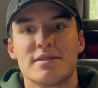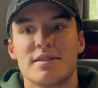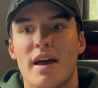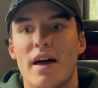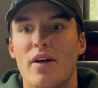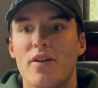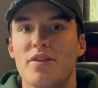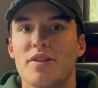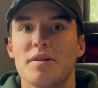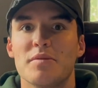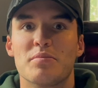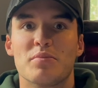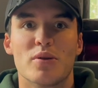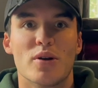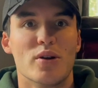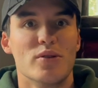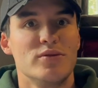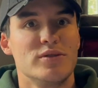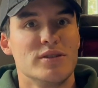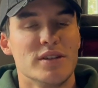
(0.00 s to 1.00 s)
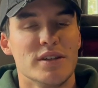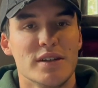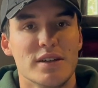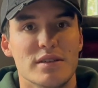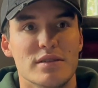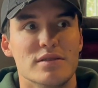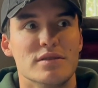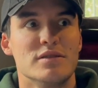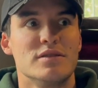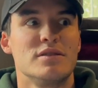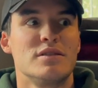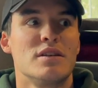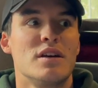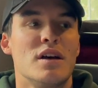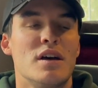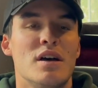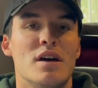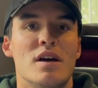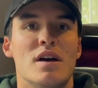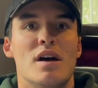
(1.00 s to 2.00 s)
healthy proteins.
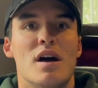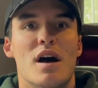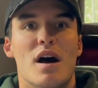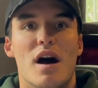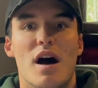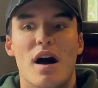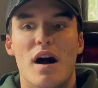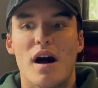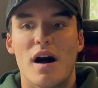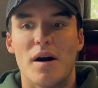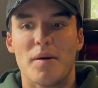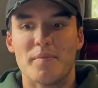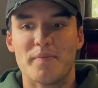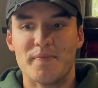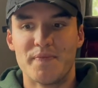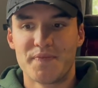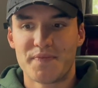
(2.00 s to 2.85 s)
Try